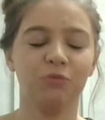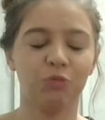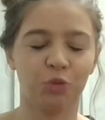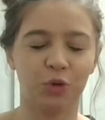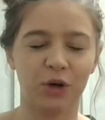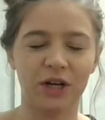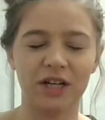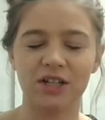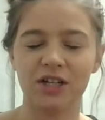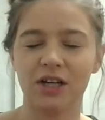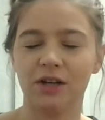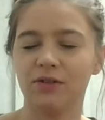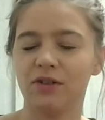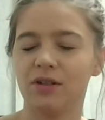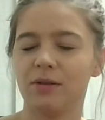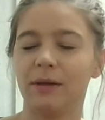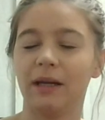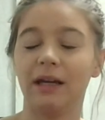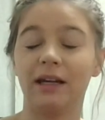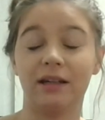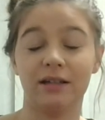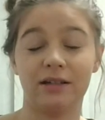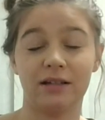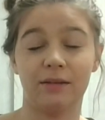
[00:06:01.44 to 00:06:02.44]
reach out to
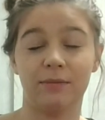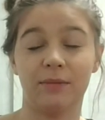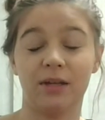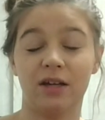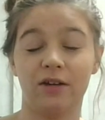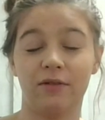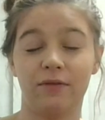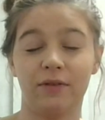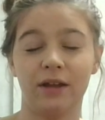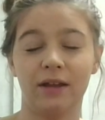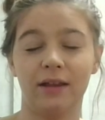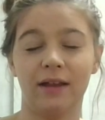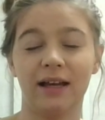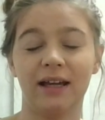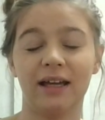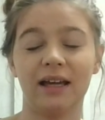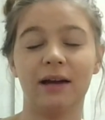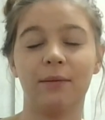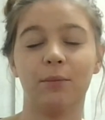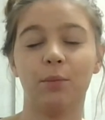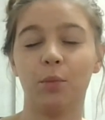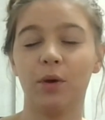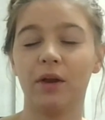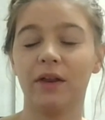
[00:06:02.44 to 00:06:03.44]
me anytime that you feel like it.
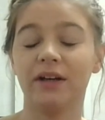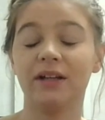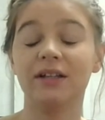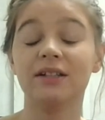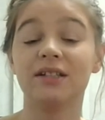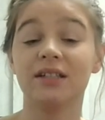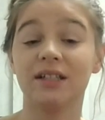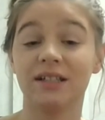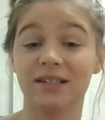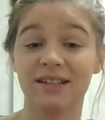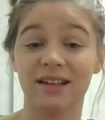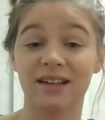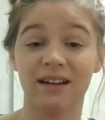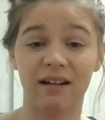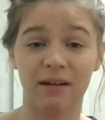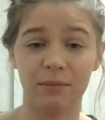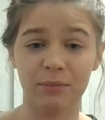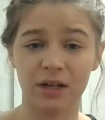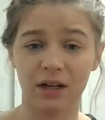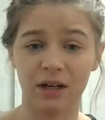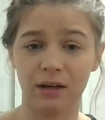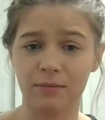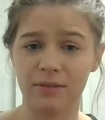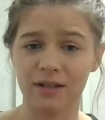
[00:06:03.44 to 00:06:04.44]
I'm willing to set up
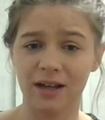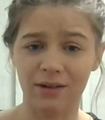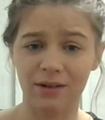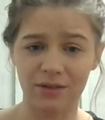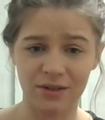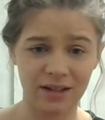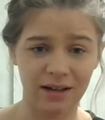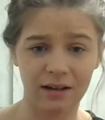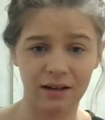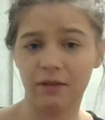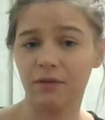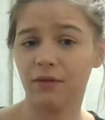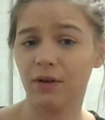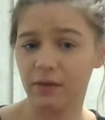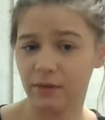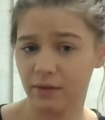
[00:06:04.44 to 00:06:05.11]
times outside of